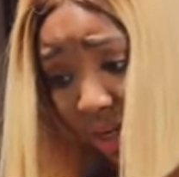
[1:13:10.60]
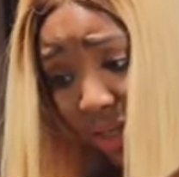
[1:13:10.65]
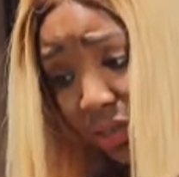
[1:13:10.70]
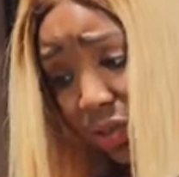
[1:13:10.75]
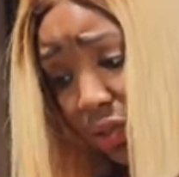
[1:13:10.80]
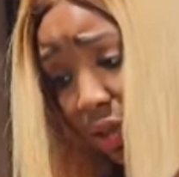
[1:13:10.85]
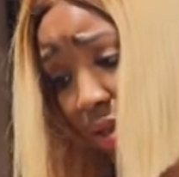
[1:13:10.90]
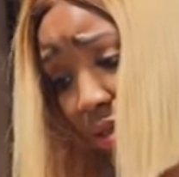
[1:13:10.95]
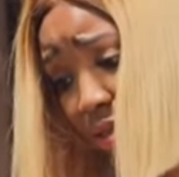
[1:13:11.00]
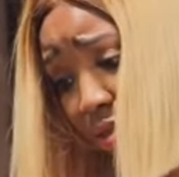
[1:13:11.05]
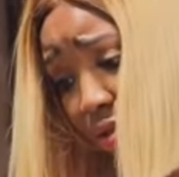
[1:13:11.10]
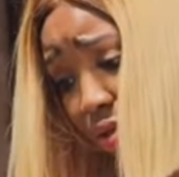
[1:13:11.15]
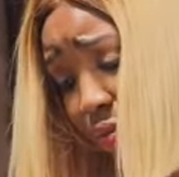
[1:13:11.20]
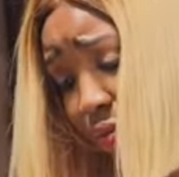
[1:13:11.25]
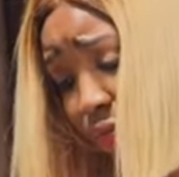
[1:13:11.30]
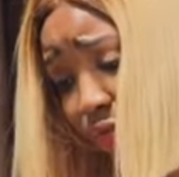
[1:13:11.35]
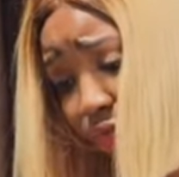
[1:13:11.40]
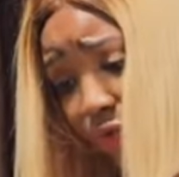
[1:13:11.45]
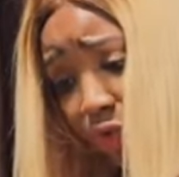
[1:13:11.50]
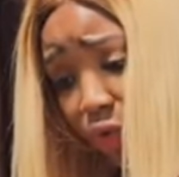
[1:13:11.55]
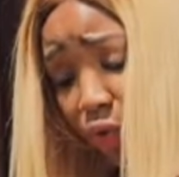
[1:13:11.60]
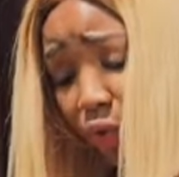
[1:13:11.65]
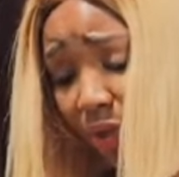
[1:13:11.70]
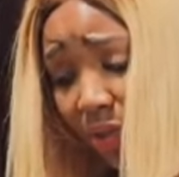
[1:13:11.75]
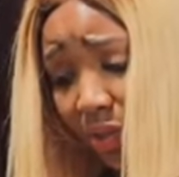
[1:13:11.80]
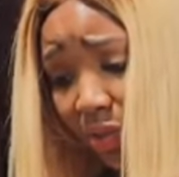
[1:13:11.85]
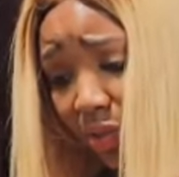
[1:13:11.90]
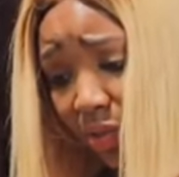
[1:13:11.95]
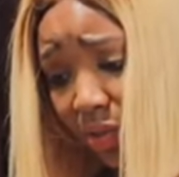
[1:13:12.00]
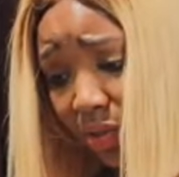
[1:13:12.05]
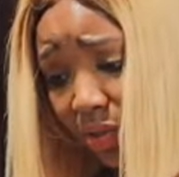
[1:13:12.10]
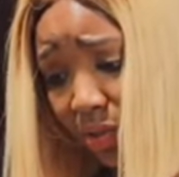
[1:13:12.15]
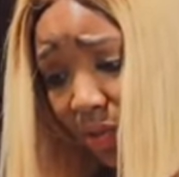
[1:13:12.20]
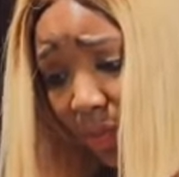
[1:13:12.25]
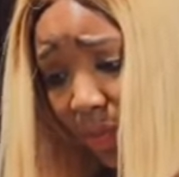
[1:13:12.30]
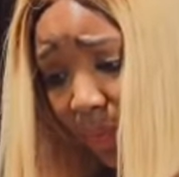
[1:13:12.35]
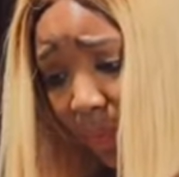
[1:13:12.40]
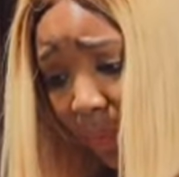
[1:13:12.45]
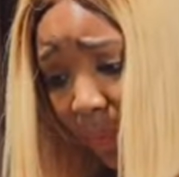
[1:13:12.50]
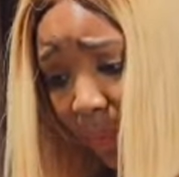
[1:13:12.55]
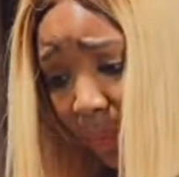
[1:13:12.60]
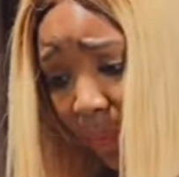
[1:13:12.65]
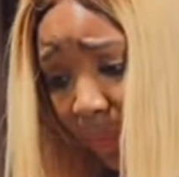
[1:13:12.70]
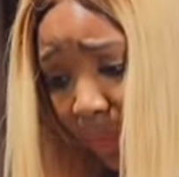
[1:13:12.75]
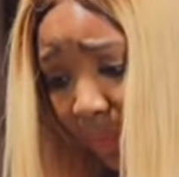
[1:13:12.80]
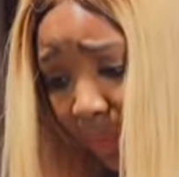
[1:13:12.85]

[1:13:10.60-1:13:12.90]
So you can answer some few questions.